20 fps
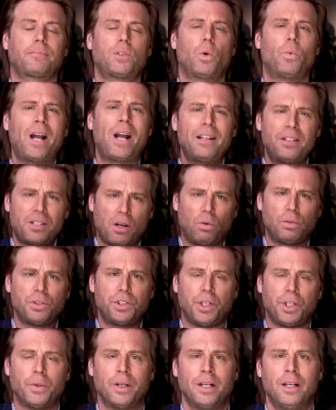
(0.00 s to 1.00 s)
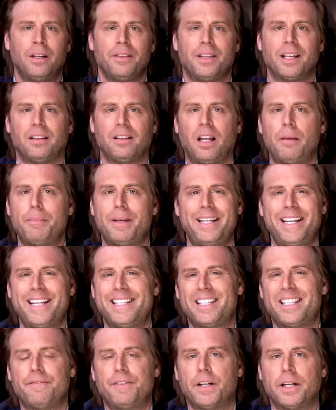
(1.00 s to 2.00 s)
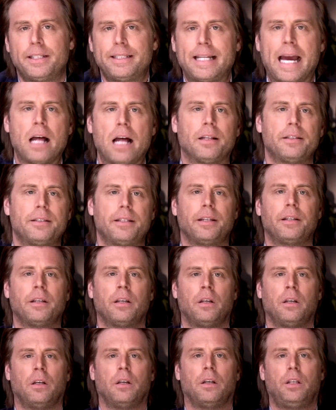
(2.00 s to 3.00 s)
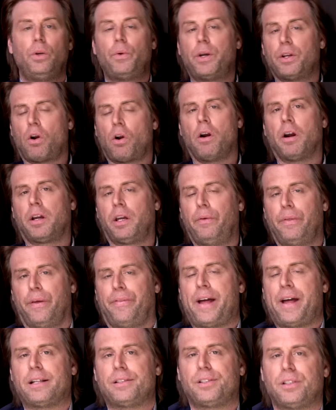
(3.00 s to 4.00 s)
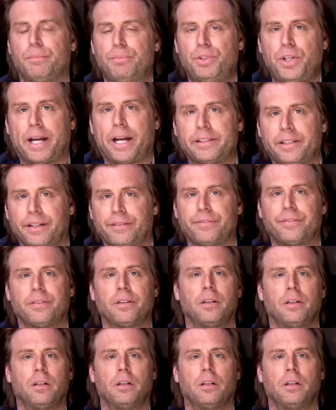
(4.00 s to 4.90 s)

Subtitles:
When I told you that Lemon isn't very talented, you could argue that that's subjective.